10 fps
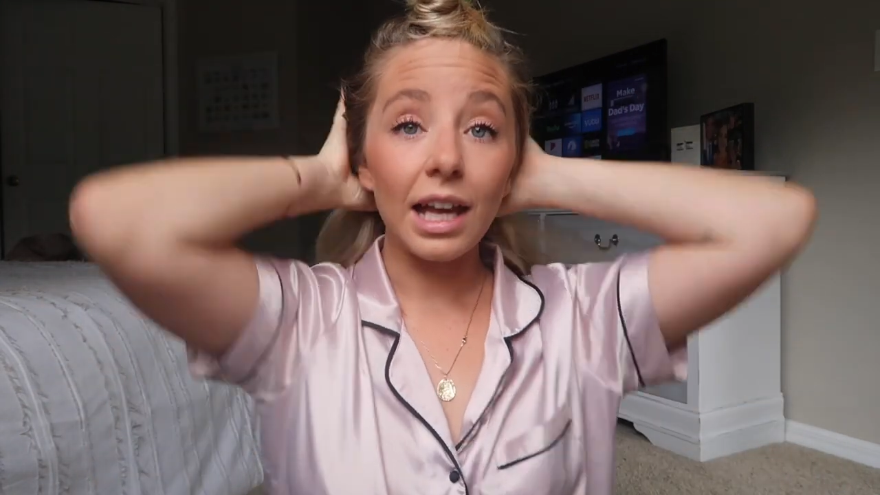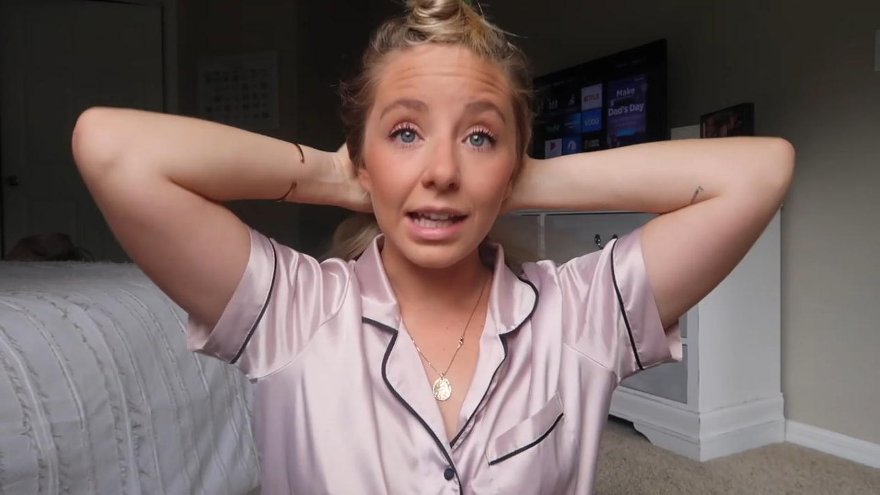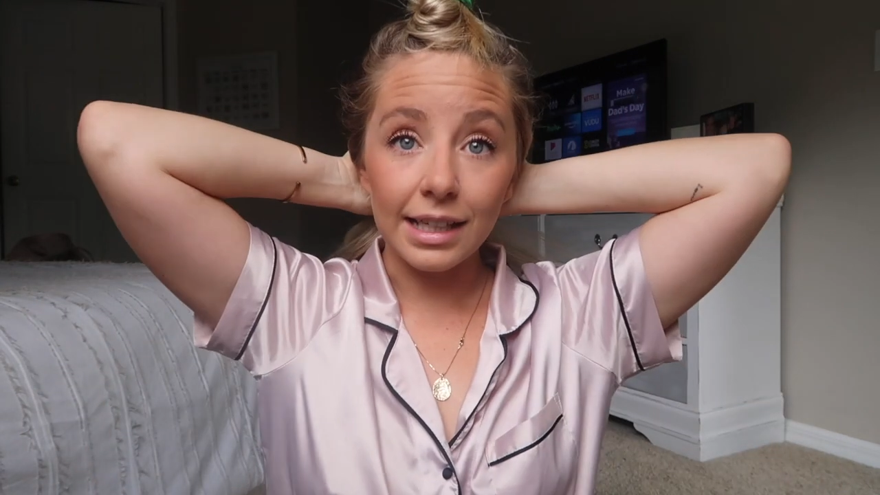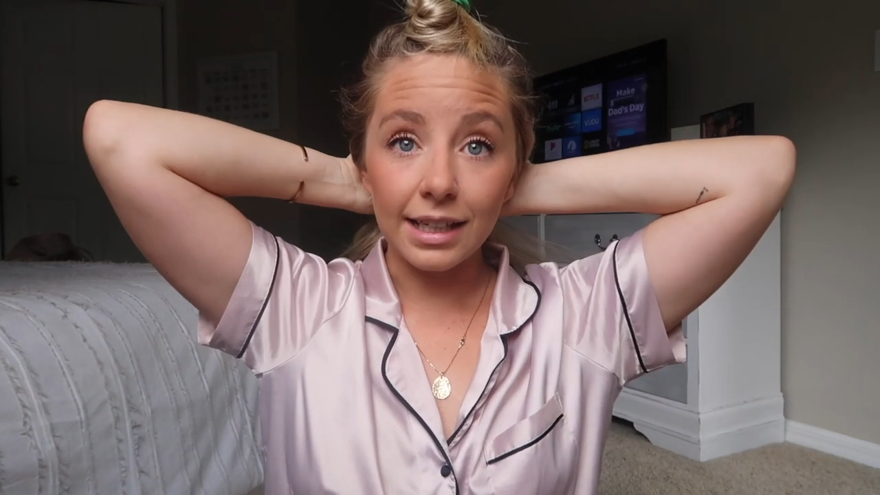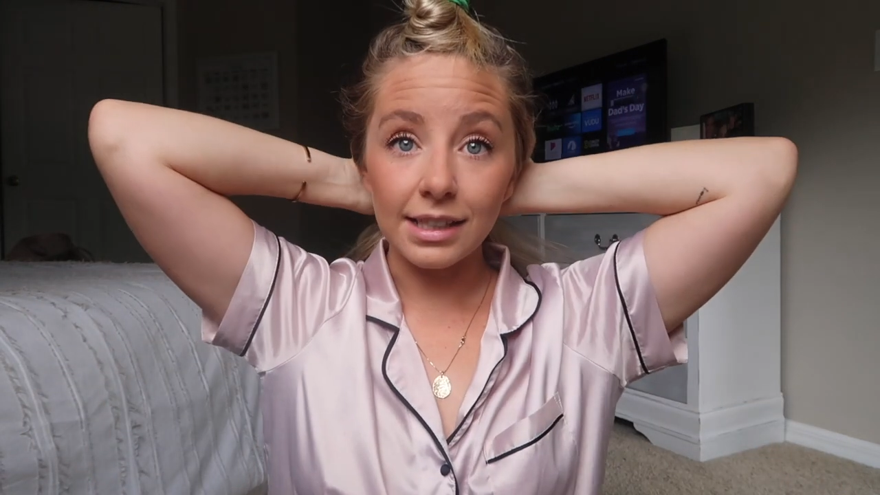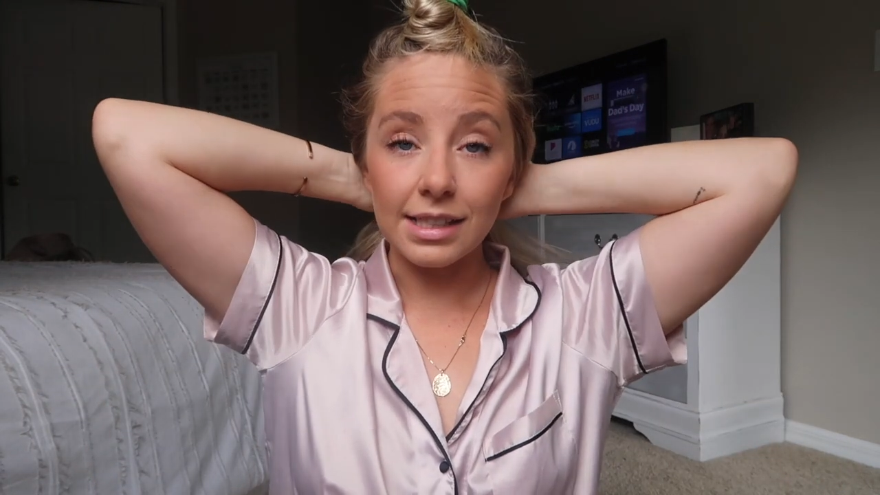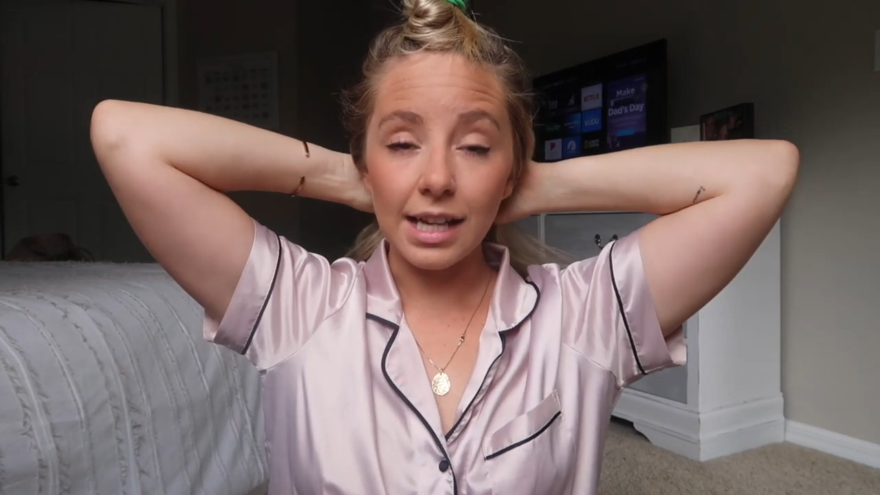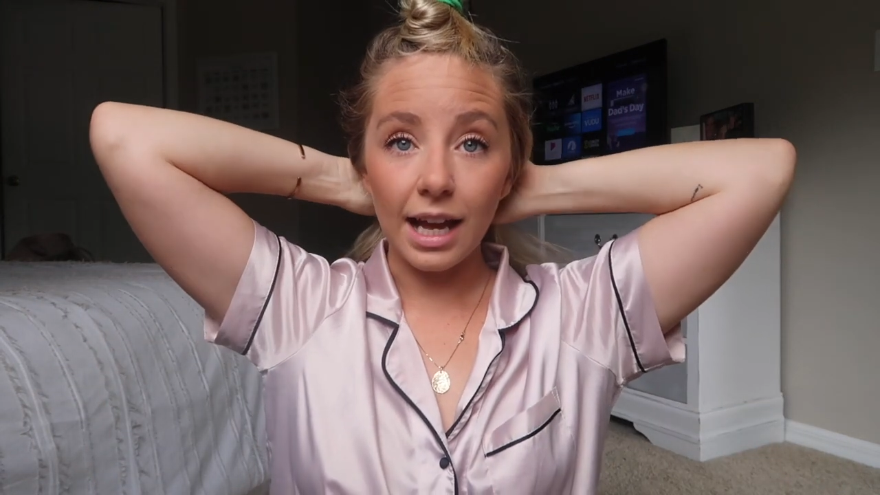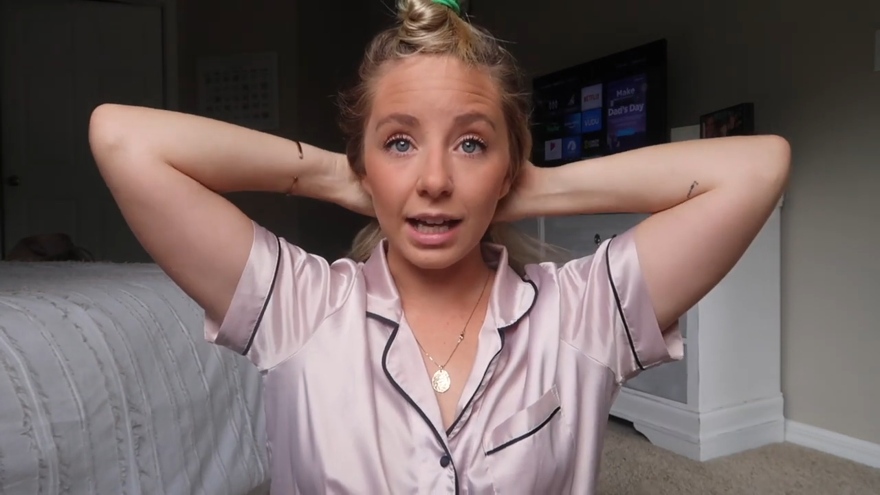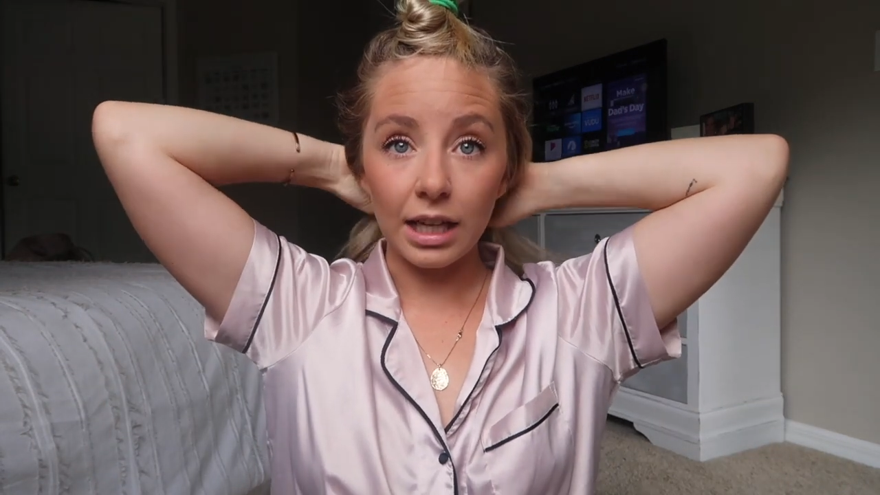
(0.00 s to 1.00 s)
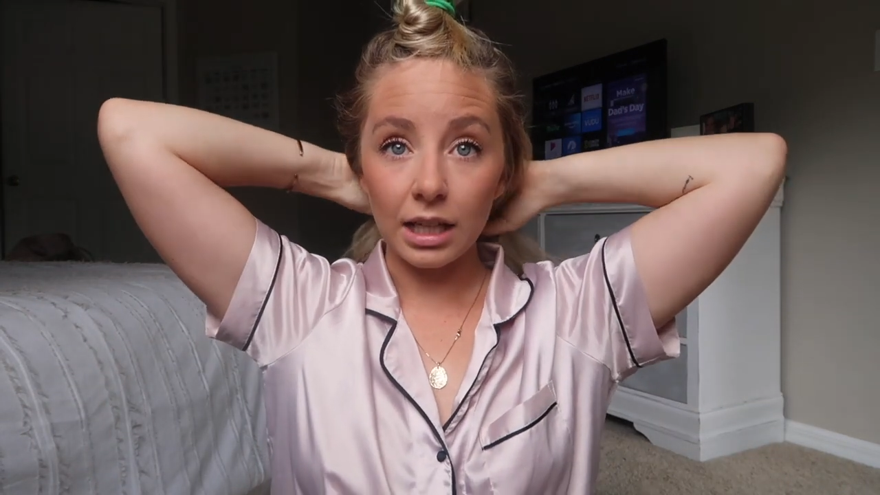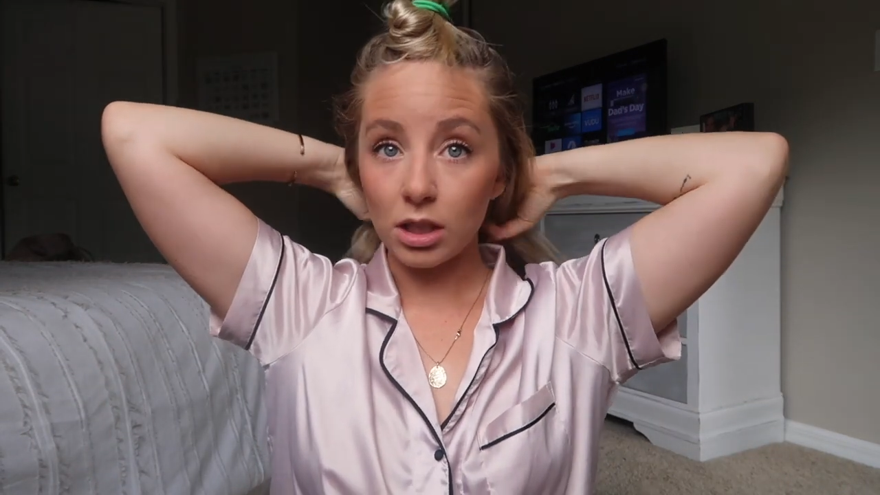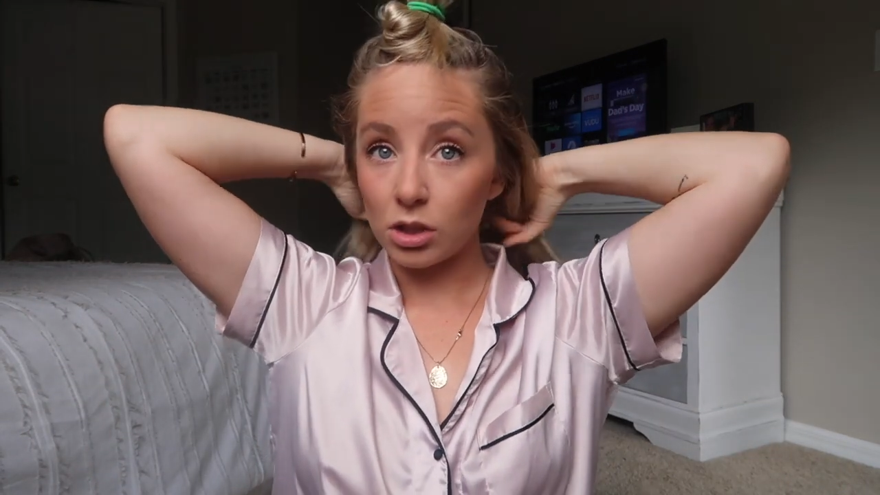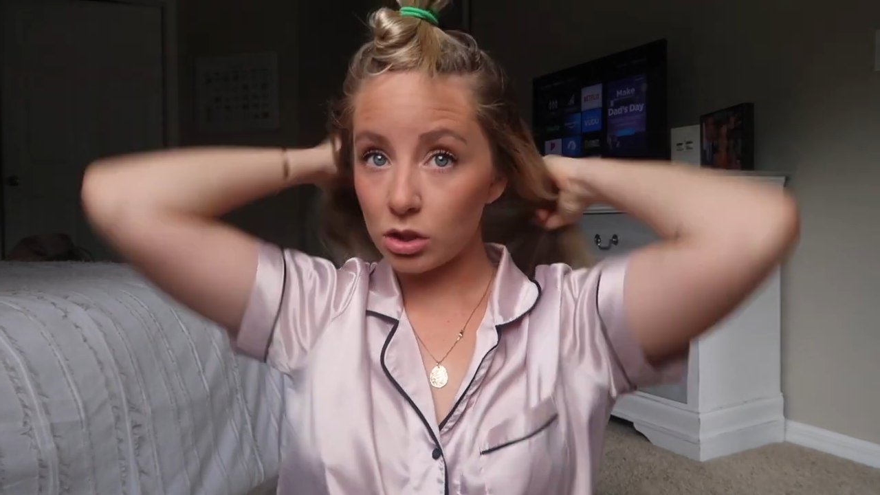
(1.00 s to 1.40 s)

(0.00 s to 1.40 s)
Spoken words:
and I